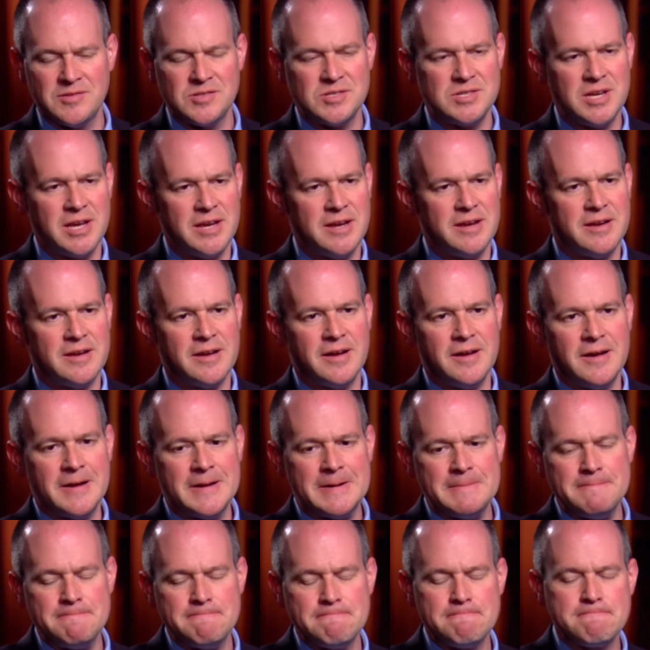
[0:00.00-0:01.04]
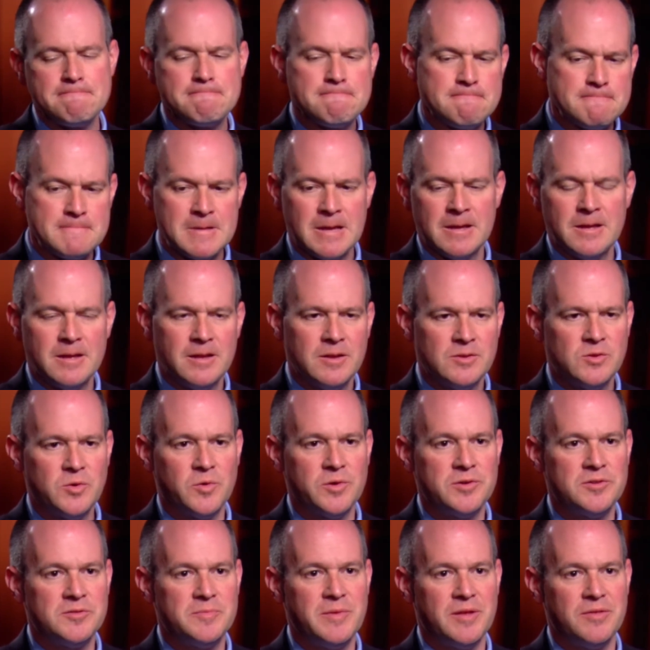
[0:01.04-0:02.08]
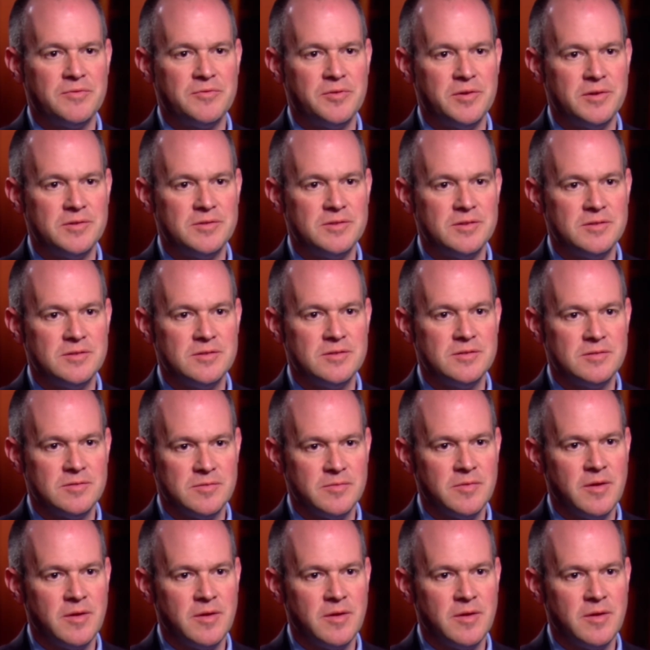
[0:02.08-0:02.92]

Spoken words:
let's take Torrey Smith, for instance.